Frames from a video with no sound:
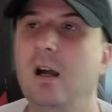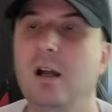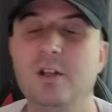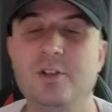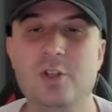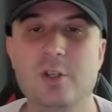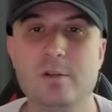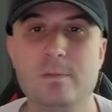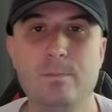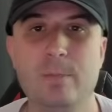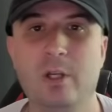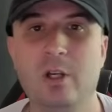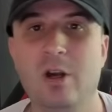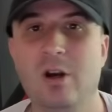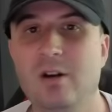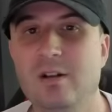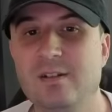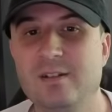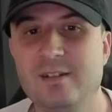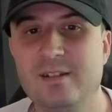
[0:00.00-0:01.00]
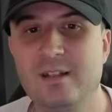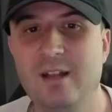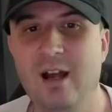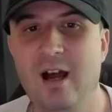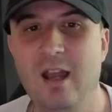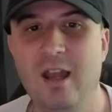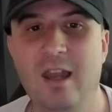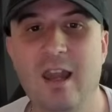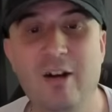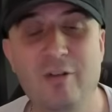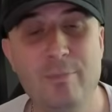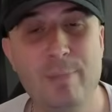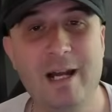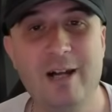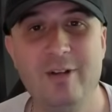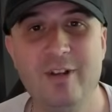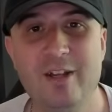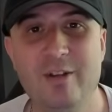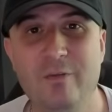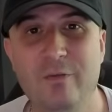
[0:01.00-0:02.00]
Just because I love
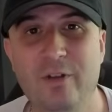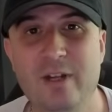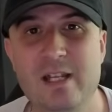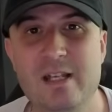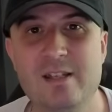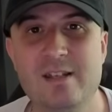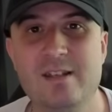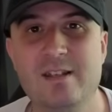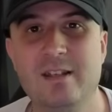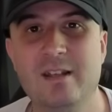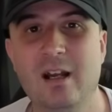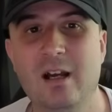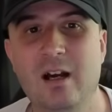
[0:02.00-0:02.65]
Paldean Fates.